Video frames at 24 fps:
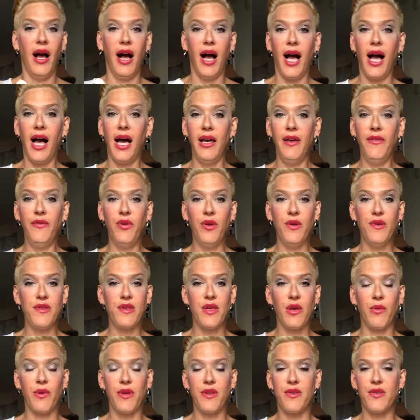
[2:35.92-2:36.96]
I've used
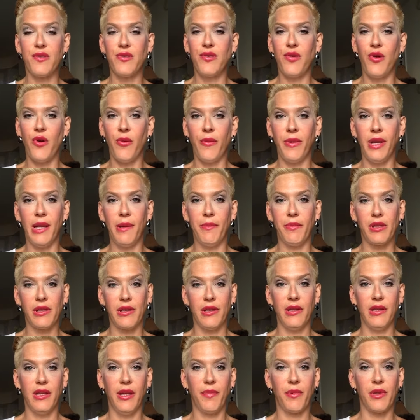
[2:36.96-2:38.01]
it with so many
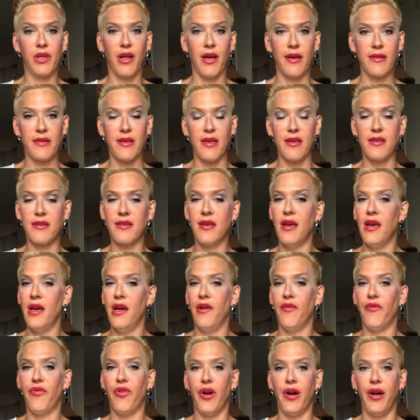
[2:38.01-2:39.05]
lip glosses,
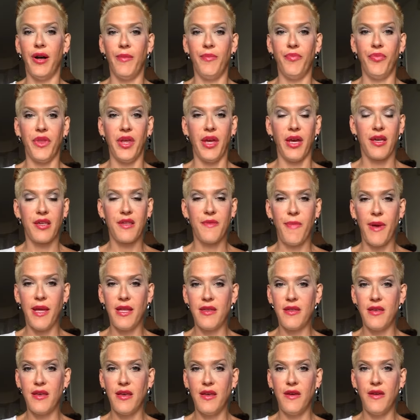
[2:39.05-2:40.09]
from
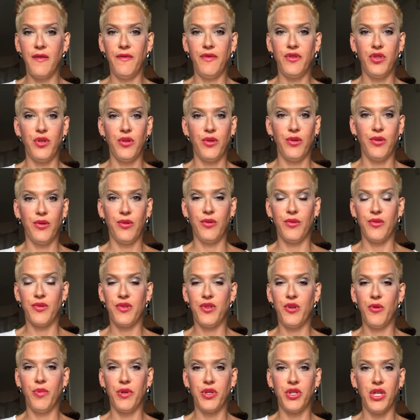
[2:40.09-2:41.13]
expensive to
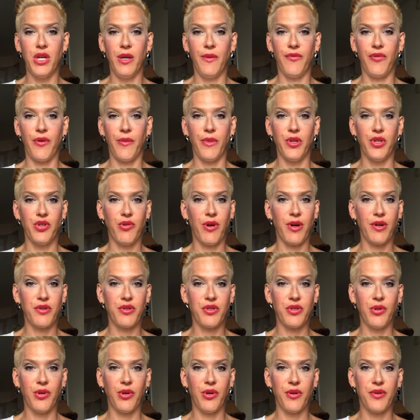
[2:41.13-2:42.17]
super cheap from the
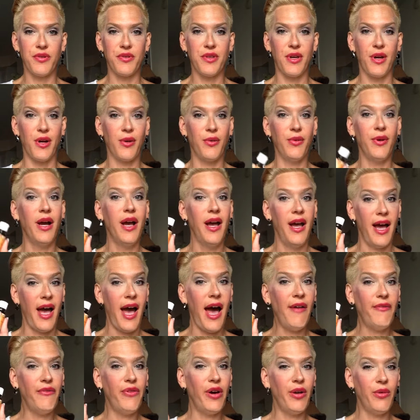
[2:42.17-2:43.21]
drugstore, so
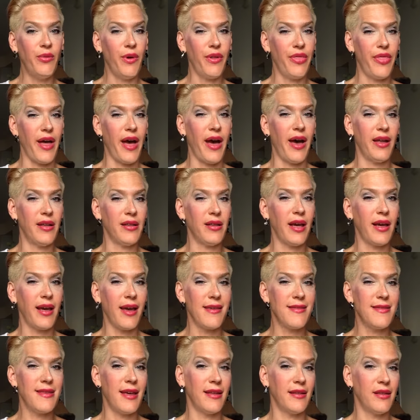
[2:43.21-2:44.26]
have fun with that. And like I
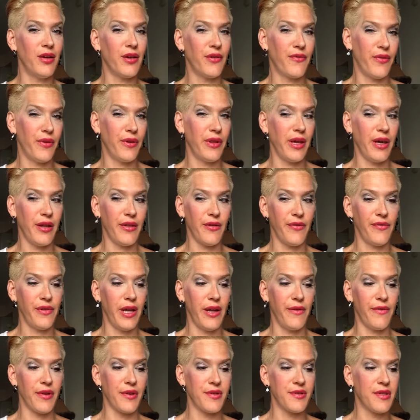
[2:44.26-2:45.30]
said, look for the other
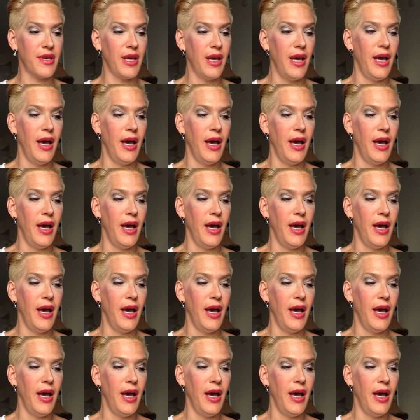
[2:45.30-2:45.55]
flavors.